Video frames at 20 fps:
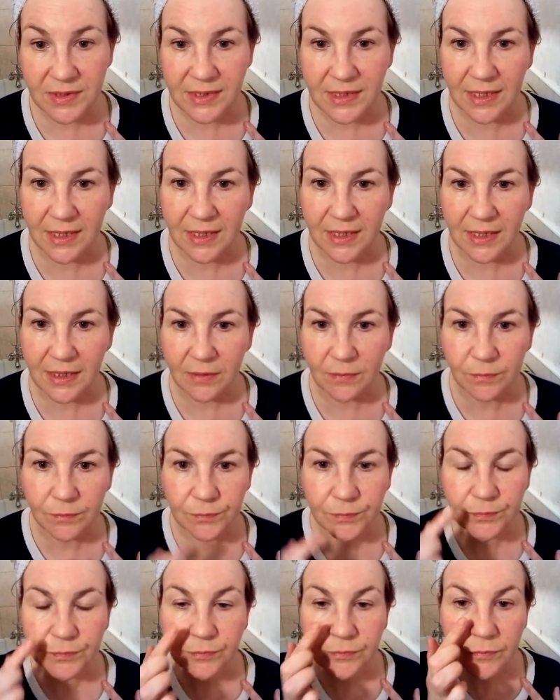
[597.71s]
saggy.
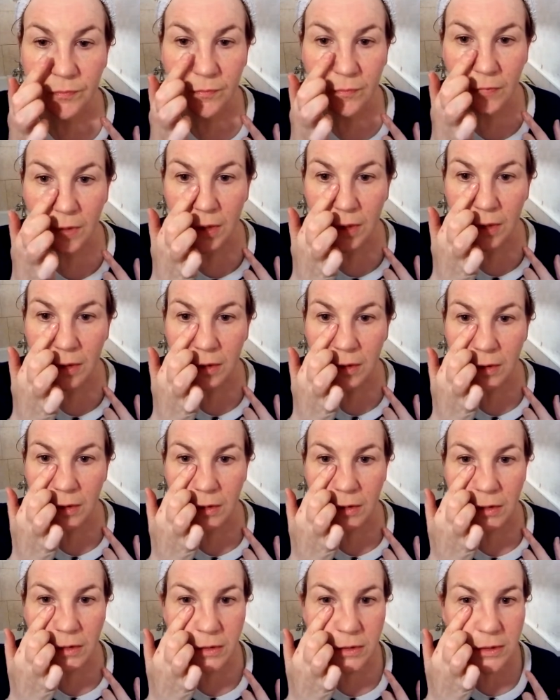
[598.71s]

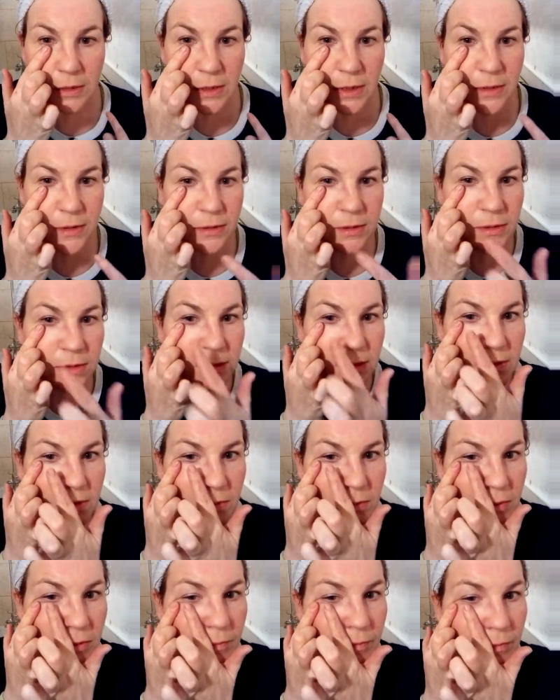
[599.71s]
So let's do
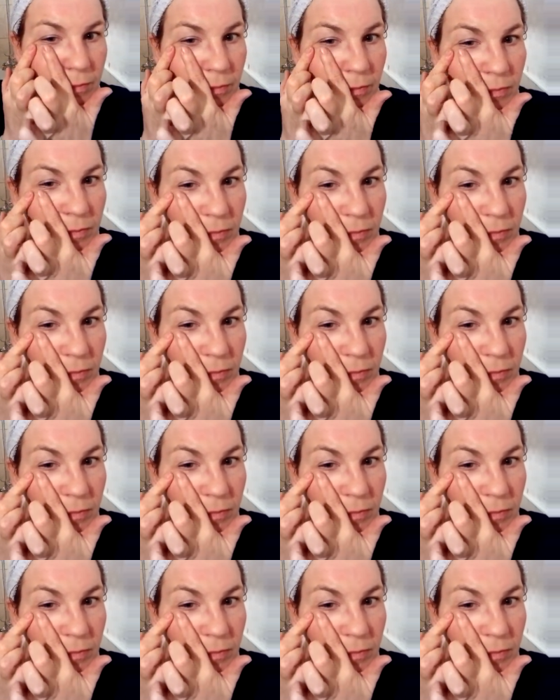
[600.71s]
this one.